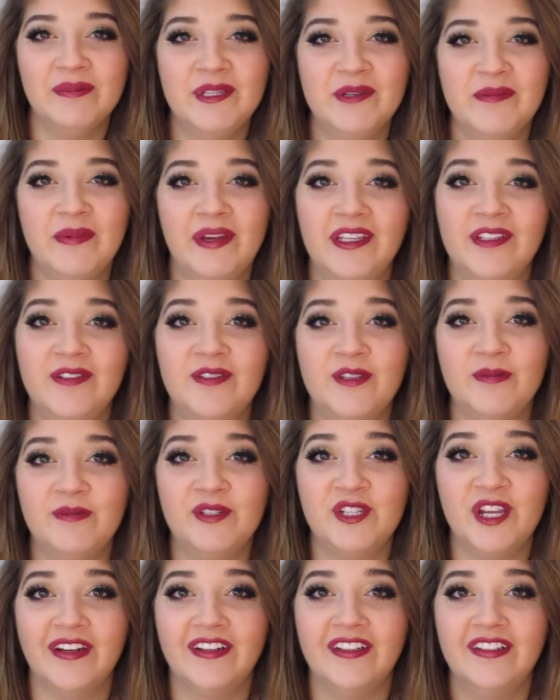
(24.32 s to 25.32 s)
to my YouTube
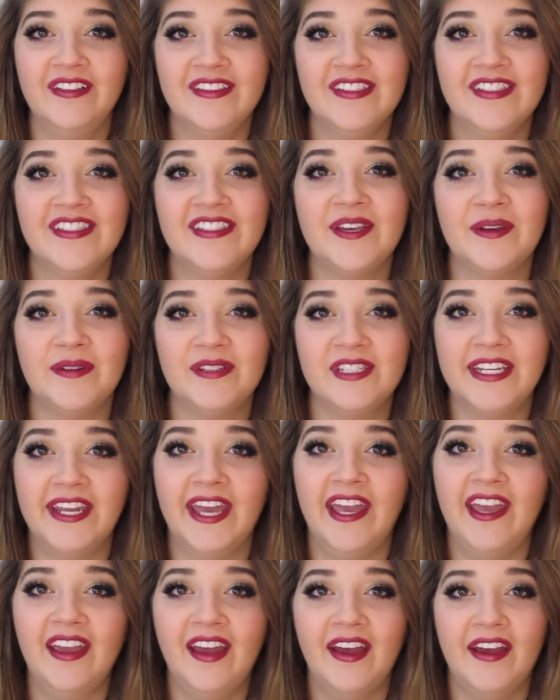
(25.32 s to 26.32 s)
channel. So
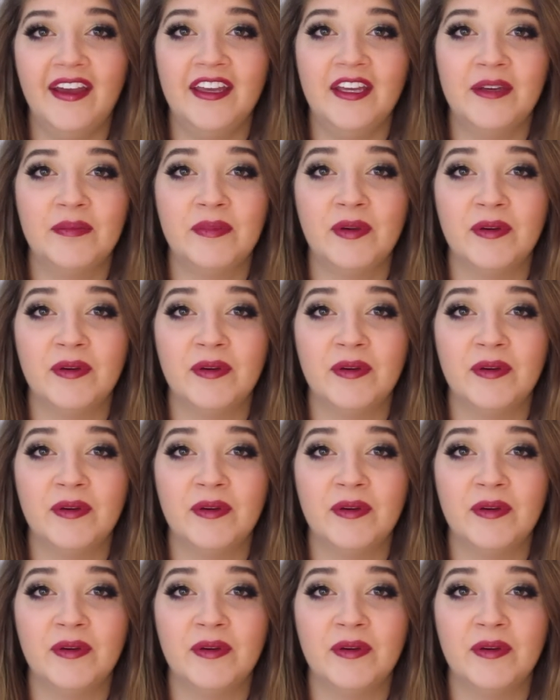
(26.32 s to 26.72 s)
today I am